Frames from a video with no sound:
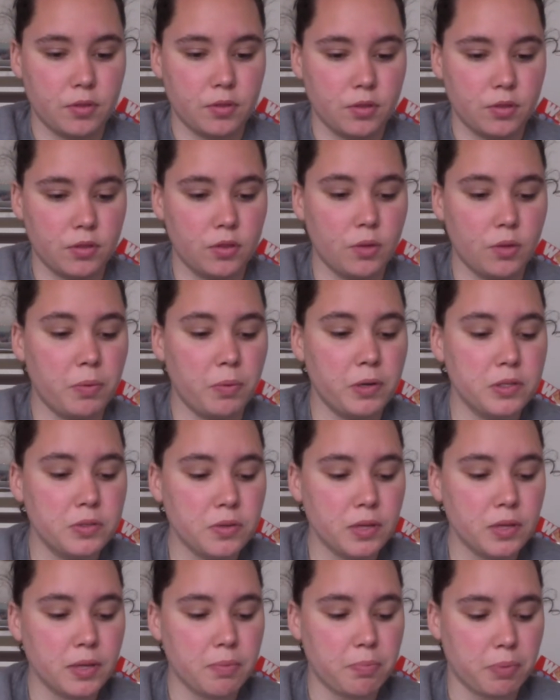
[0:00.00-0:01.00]
the wood's
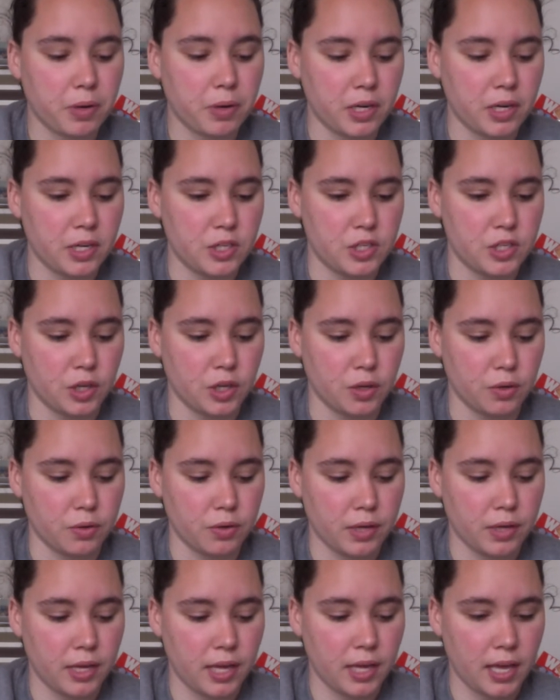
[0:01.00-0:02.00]
really pretty too.
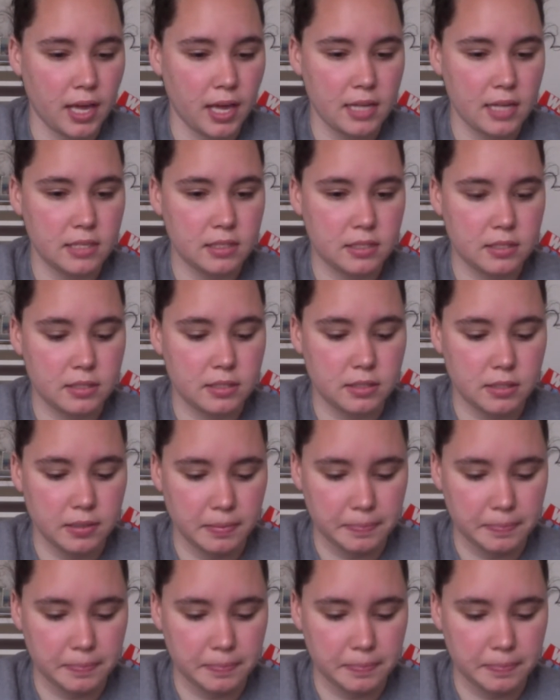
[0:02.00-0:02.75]
It's